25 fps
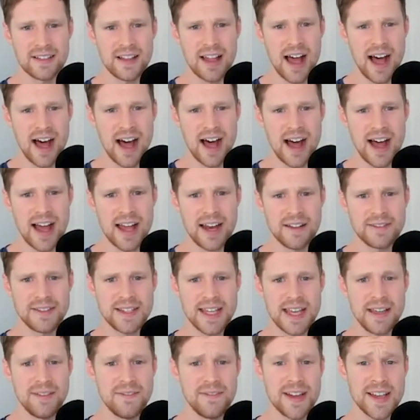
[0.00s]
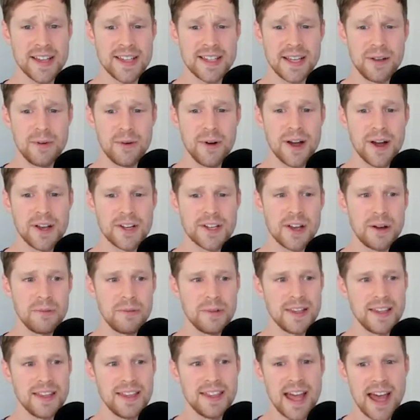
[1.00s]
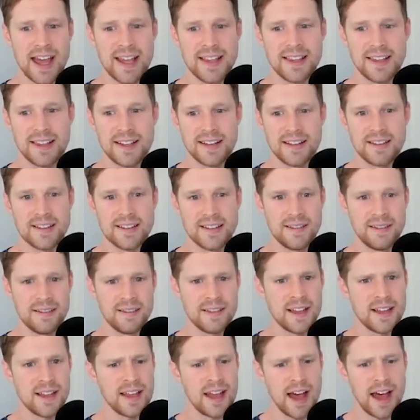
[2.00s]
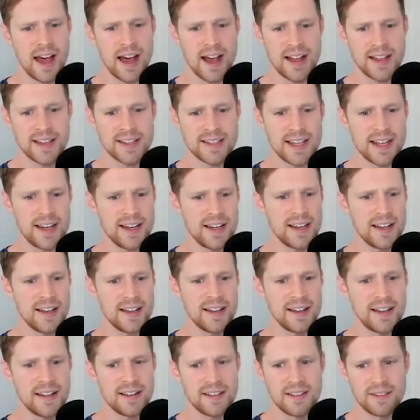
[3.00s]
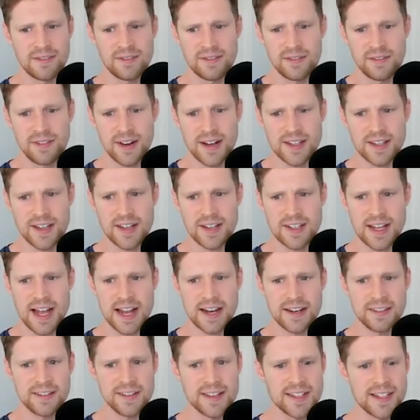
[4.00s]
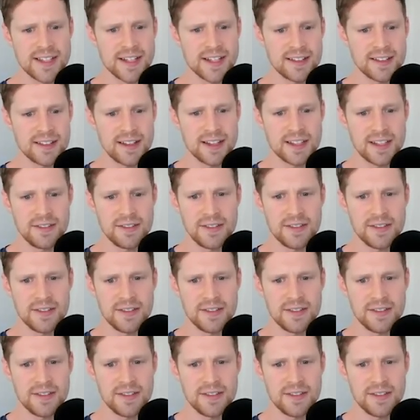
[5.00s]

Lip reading: NFT investing workshop with Nathan, senior research analyst at Collective